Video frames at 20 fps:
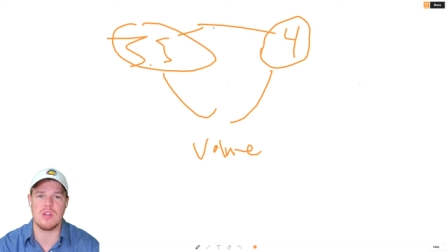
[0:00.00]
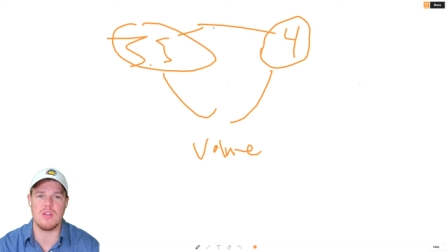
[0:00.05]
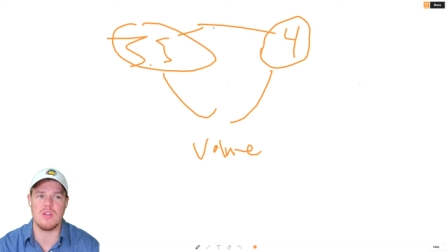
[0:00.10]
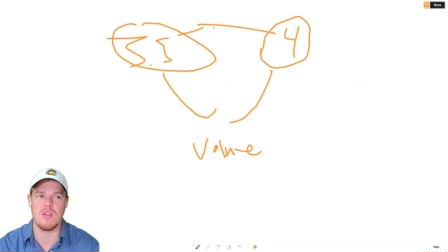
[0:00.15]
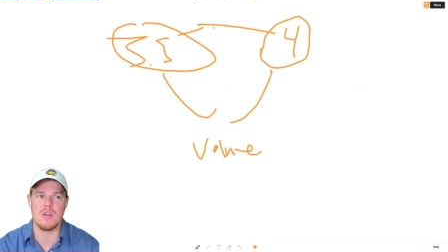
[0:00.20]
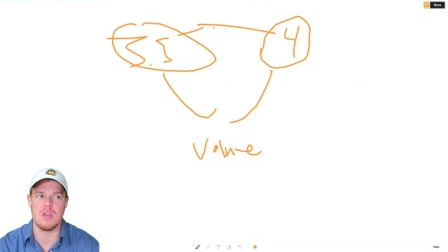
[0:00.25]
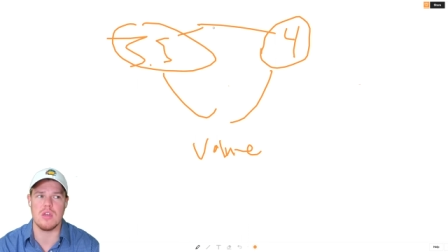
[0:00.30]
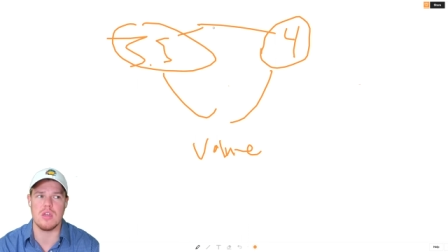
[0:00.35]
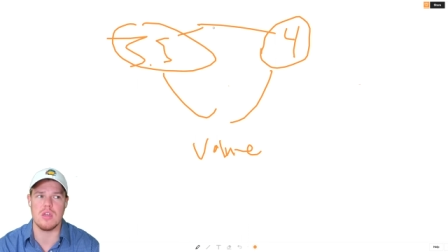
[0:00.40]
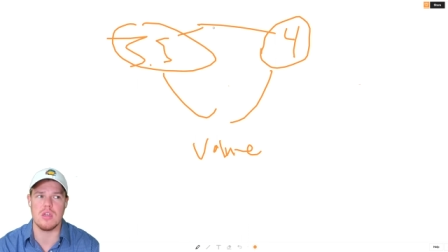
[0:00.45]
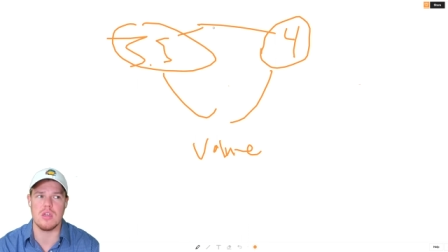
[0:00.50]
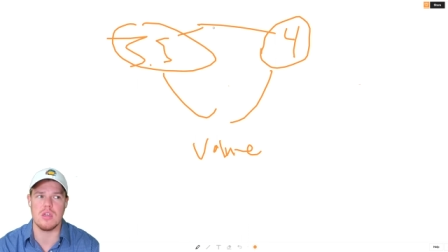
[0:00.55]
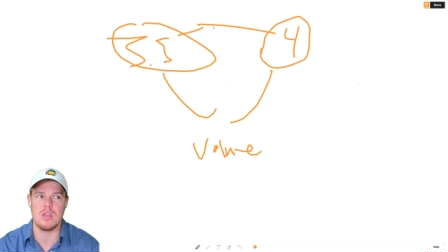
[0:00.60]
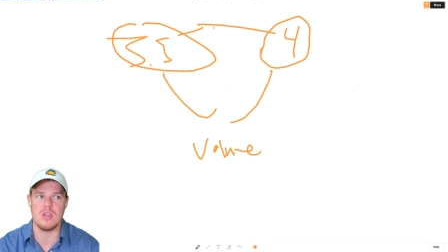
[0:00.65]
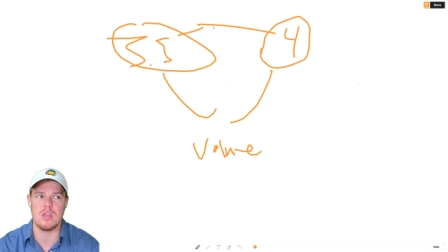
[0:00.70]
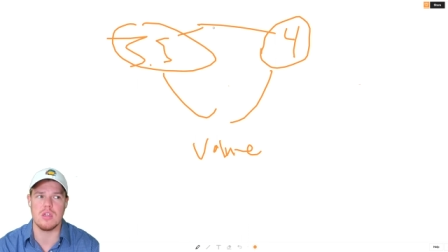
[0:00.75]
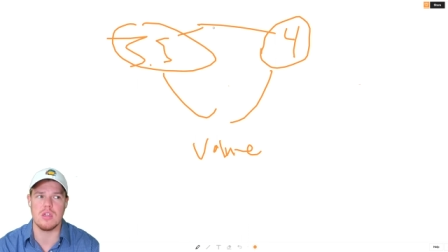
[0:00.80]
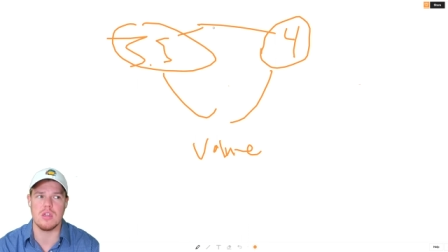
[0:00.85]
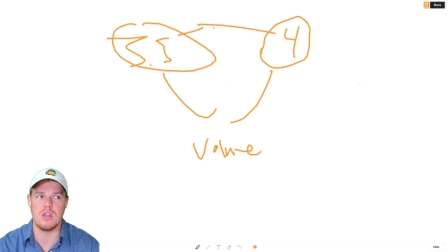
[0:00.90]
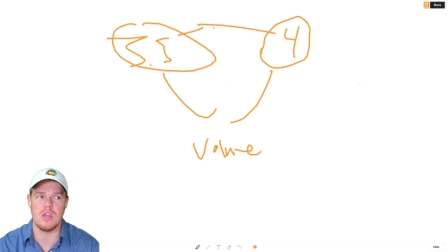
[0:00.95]

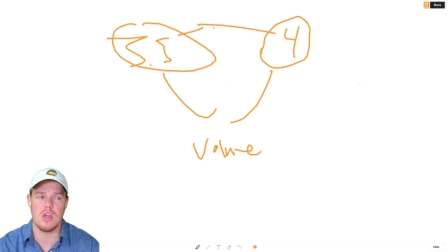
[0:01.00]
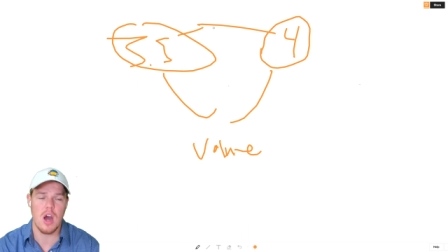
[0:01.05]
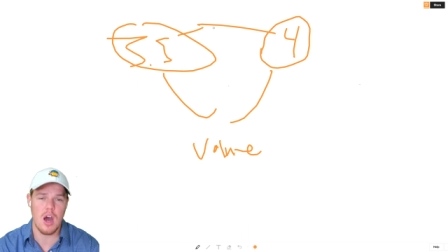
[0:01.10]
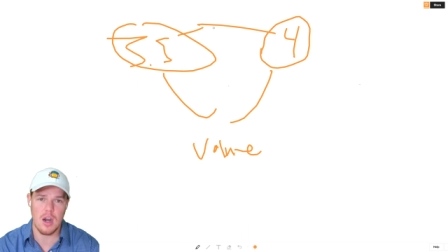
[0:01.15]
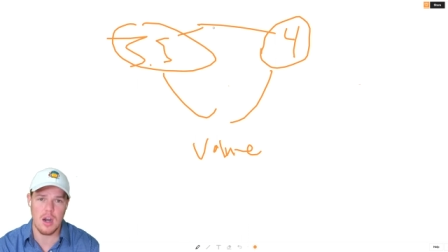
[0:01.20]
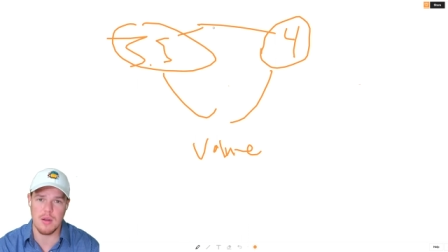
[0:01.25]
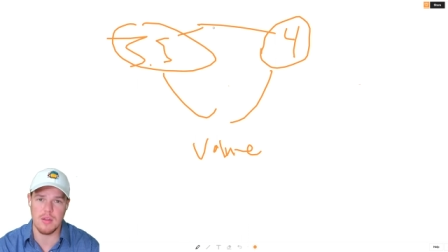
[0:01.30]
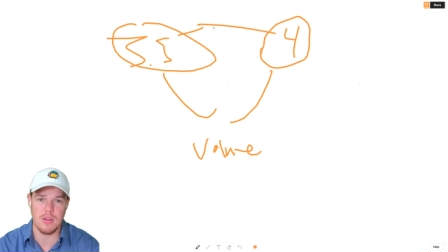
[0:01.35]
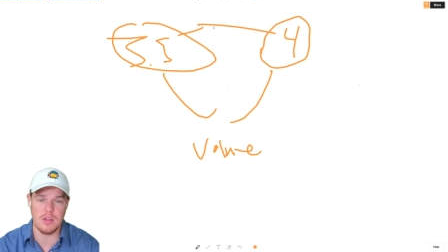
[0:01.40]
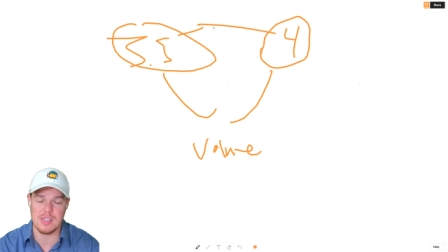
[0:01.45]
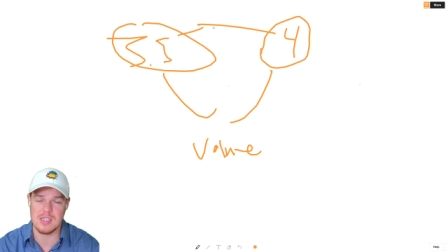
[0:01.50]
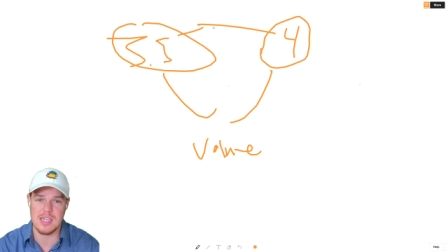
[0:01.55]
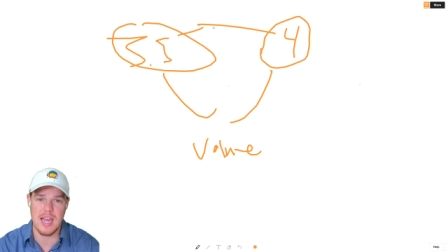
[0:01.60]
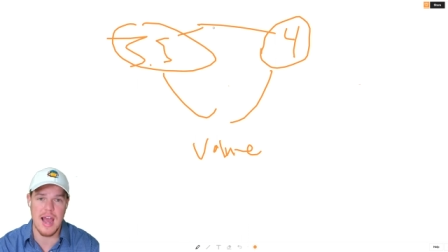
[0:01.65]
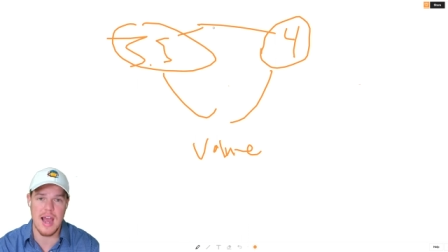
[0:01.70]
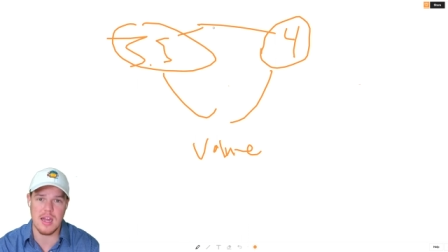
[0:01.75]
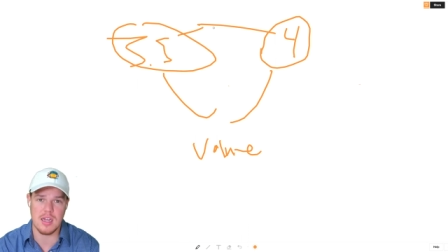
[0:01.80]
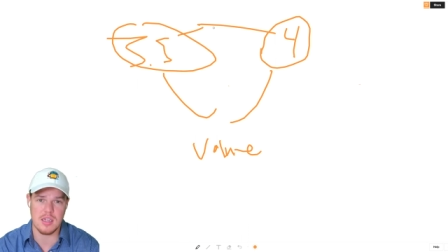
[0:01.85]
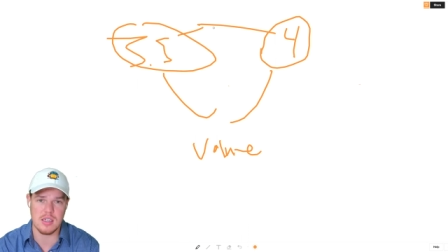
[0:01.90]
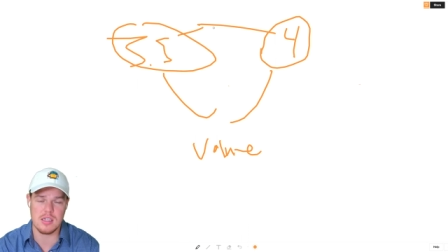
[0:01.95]
the the audit the
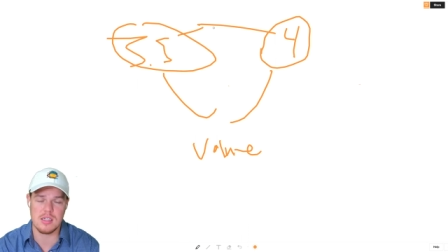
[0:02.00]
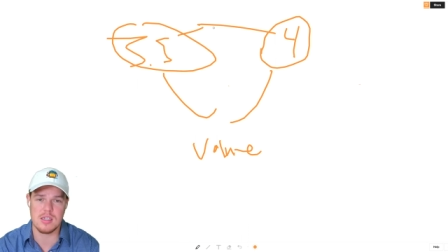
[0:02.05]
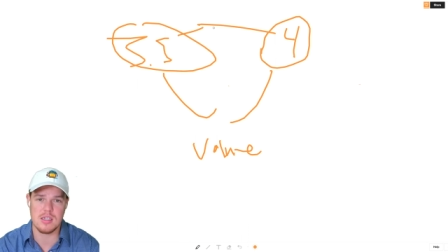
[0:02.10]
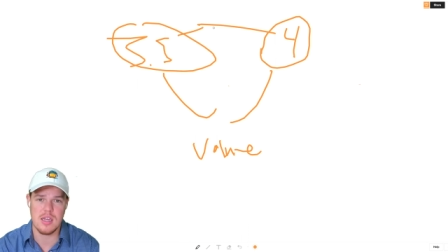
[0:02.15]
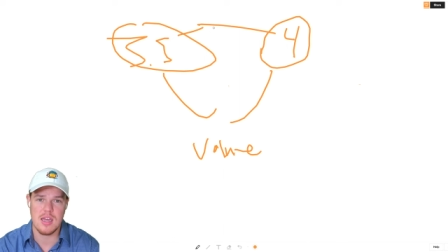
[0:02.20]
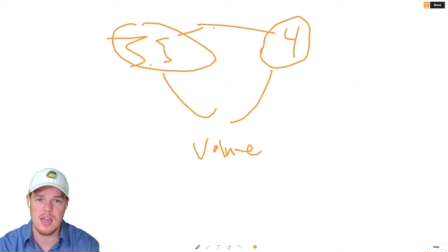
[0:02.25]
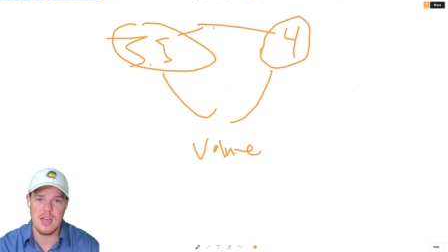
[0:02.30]
SaaS,